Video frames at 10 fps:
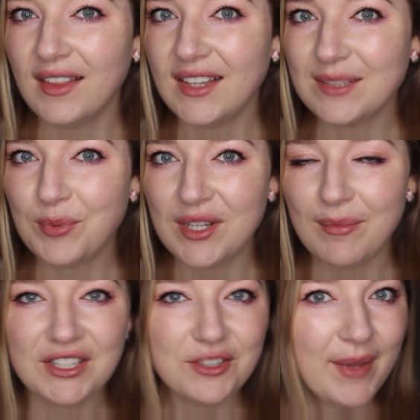And that's pretty
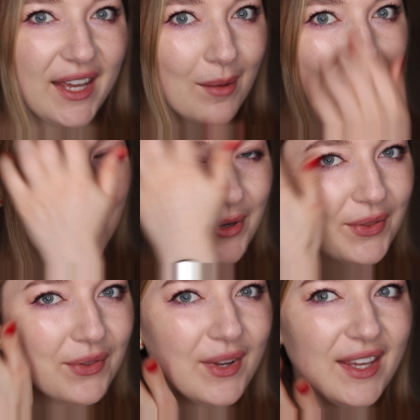much makeup number
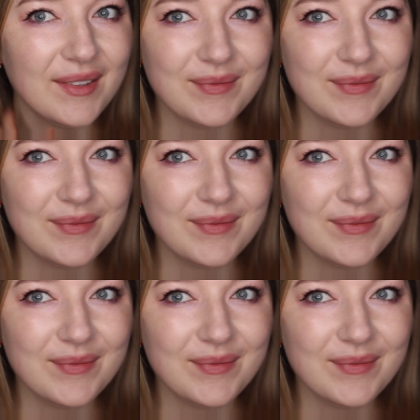three.